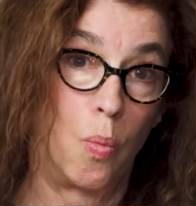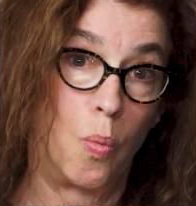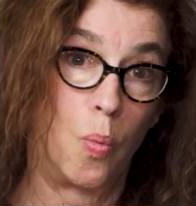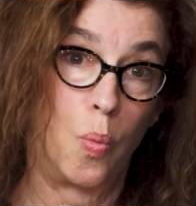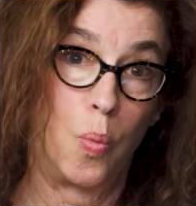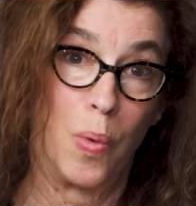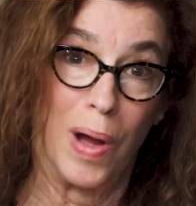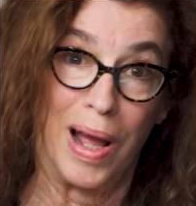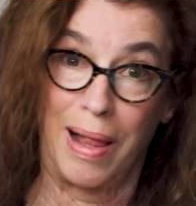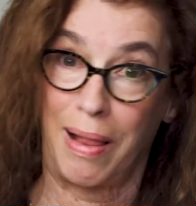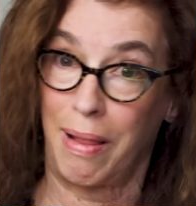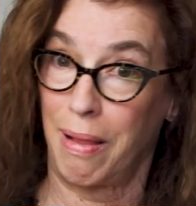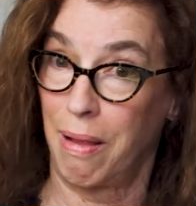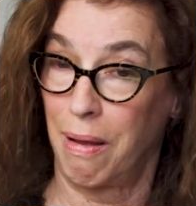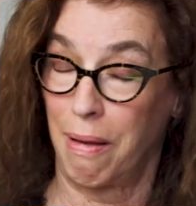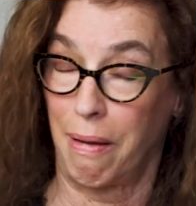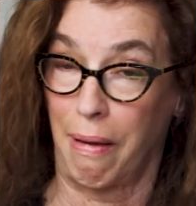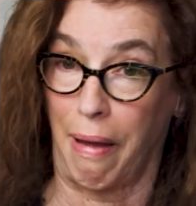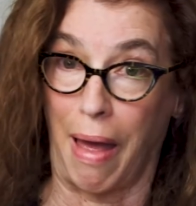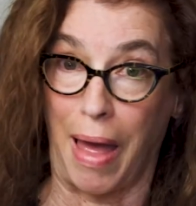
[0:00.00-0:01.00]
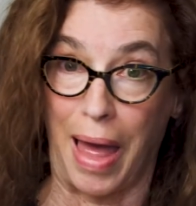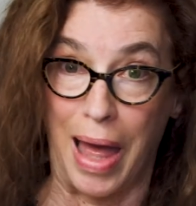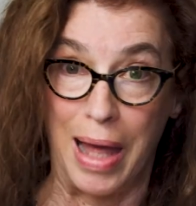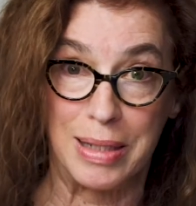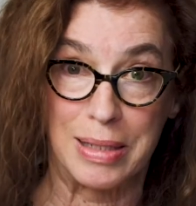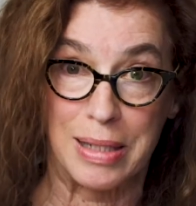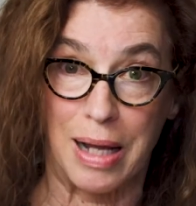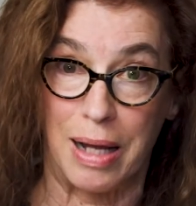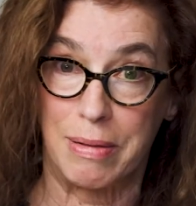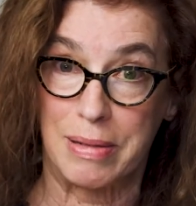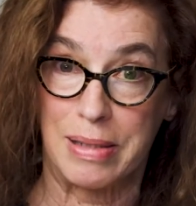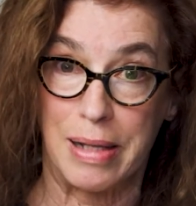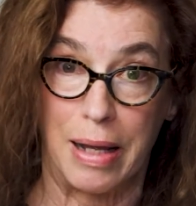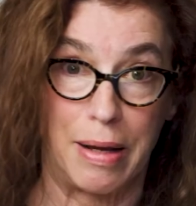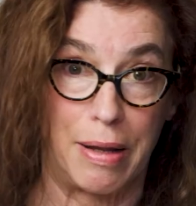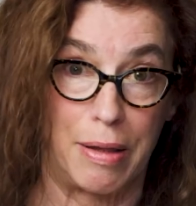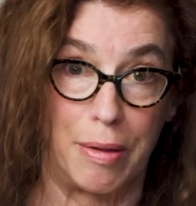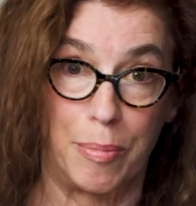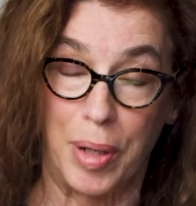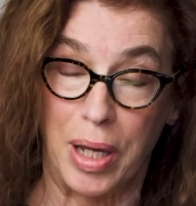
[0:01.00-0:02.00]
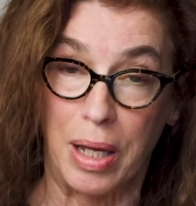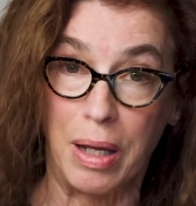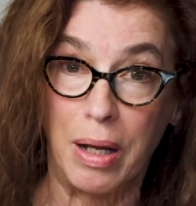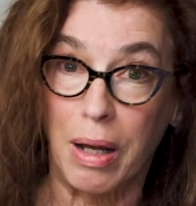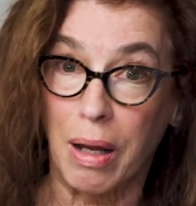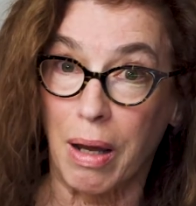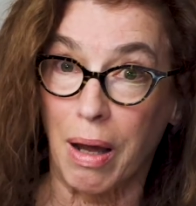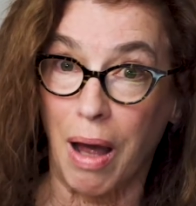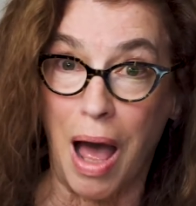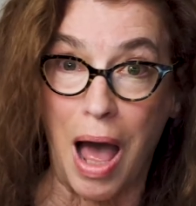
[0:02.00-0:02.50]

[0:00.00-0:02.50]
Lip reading: Well, as I said in the beginning,